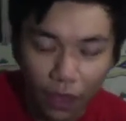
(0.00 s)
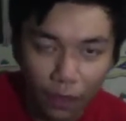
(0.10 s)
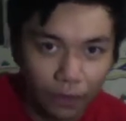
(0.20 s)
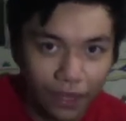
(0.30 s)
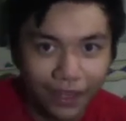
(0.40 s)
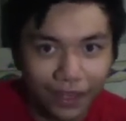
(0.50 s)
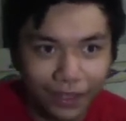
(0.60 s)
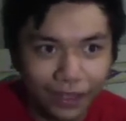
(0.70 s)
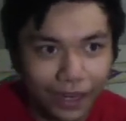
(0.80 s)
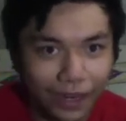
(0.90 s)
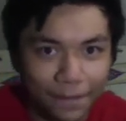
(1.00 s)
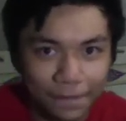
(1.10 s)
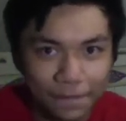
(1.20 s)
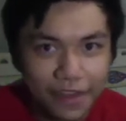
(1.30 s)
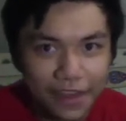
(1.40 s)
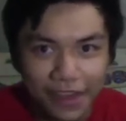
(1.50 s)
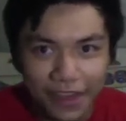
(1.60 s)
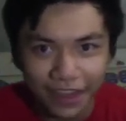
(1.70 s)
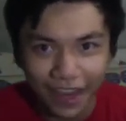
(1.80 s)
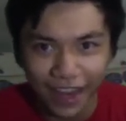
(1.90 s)
playing
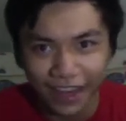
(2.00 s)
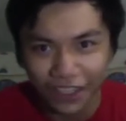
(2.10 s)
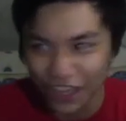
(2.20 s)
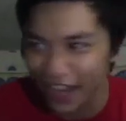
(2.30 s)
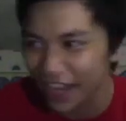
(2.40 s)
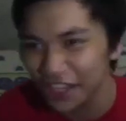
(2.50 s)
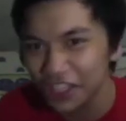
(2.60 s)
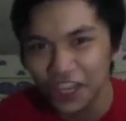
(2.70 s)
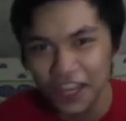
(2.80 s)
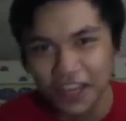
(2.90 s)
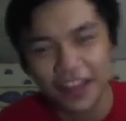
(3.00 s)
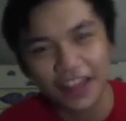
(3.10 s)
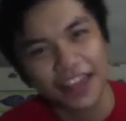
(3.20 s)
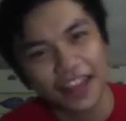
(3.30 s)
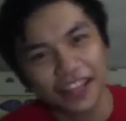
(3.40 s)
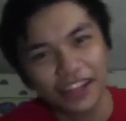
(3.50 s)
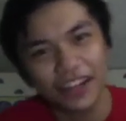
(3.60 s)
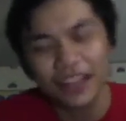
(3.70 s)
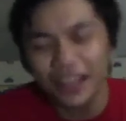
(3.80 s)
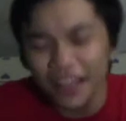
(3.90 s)
games like challenges,
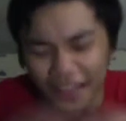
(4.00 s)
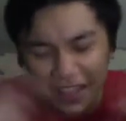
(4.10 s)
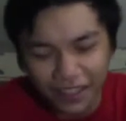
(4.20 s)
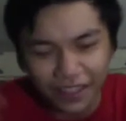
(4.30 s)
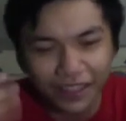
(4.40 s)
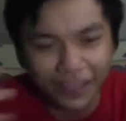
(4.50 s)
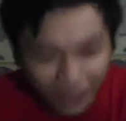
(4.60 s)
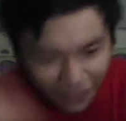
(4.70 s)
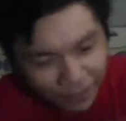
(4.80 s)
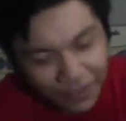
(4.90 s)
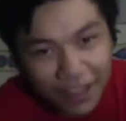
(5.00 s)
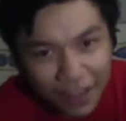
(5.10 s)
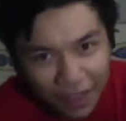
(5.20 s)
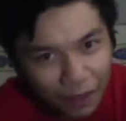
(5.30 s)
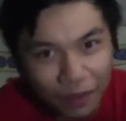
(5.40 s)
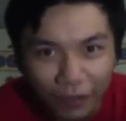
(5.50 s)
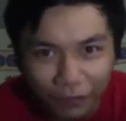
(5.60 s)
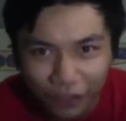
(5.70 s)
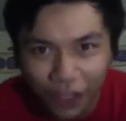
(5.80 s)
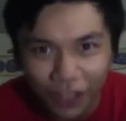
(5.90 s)
etc. Like the things that we
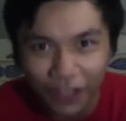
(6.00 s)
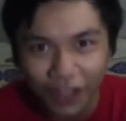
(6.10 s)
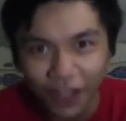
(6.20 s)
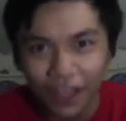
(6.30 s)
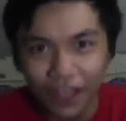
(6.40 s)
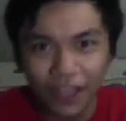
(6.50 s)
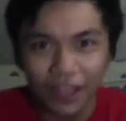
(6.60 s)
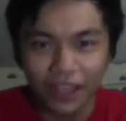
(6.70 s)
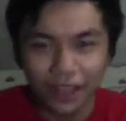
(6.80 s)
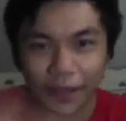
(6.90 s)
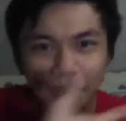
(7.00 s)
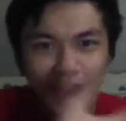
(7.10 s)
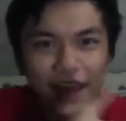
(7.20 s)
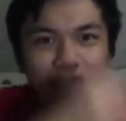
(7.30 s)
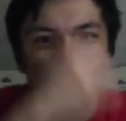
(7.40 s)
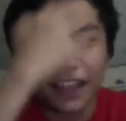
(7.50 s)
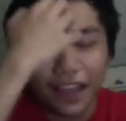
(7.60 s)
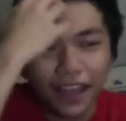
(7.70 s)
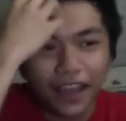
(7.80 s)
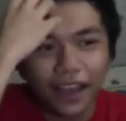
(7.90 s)
have done in the past.
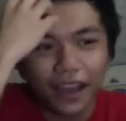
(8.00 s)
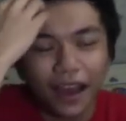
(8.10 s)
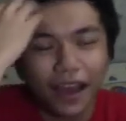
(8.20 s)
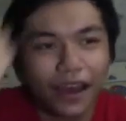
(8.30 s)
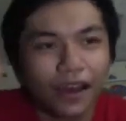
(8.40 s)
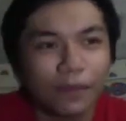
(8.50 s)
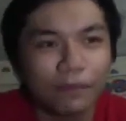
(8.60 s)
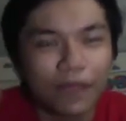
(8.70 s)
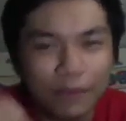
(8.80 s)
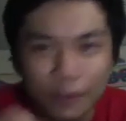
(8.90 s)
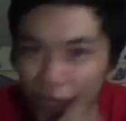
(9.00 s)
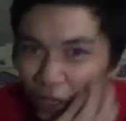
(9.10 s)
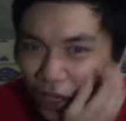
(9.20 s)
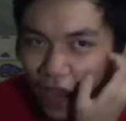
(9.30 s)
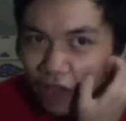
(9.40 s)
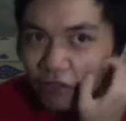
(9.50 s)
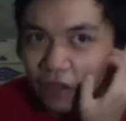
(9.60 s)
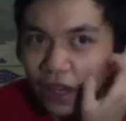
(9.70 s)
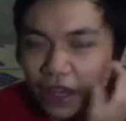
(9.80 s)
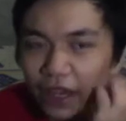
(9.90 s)
Maybe we could have
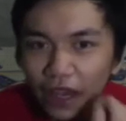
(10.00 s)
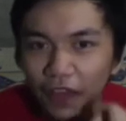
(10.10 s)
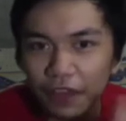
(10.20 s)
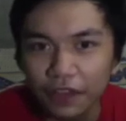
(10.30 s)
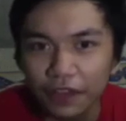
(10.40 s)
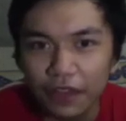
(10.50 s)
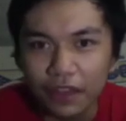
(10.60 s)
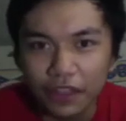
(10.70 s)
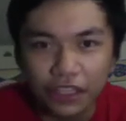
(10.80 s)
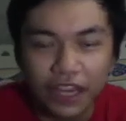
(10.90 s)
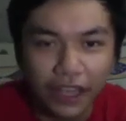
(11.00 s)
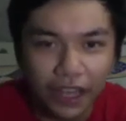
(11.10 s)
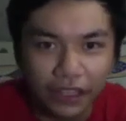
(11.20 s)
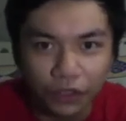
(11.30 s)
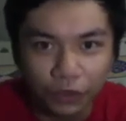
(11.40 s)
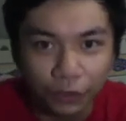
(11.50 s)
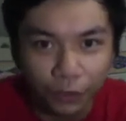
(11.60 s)
like a series dedicated to